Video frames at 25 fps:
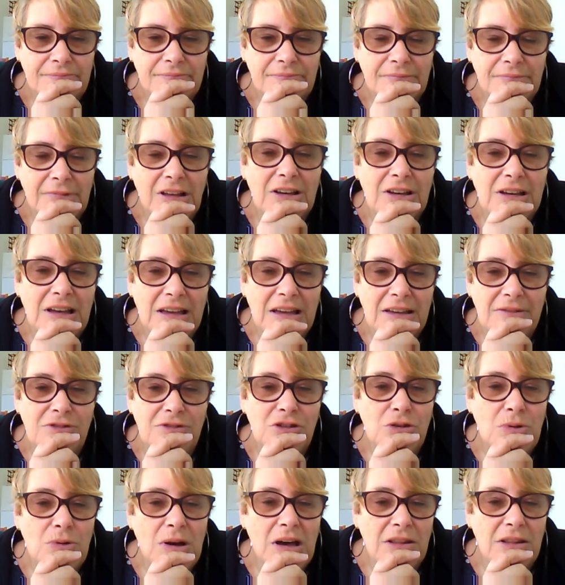Okay, if
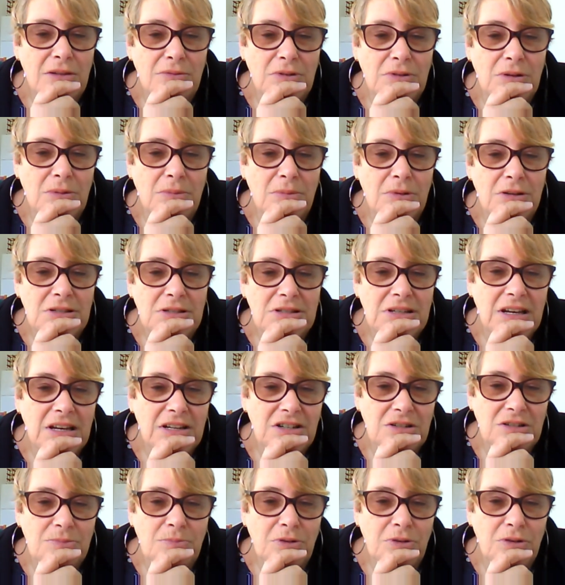you are the real Moe
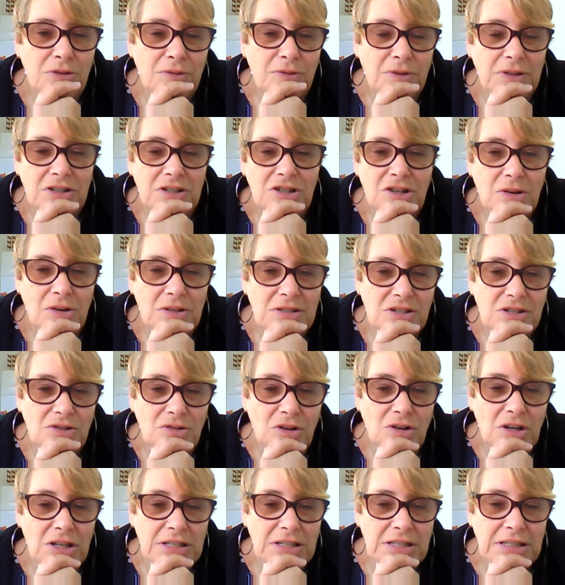Sargi, prove it, show us your
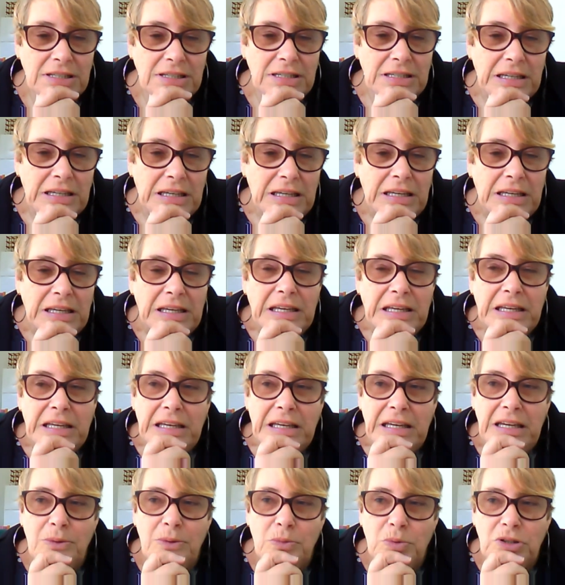ID.
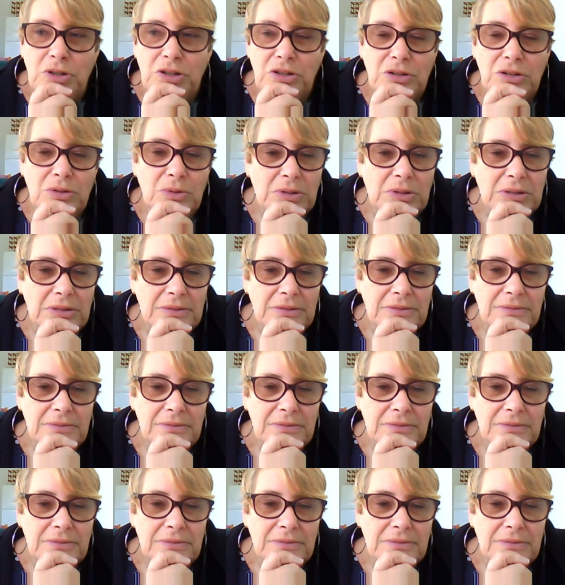He wouldn't do it.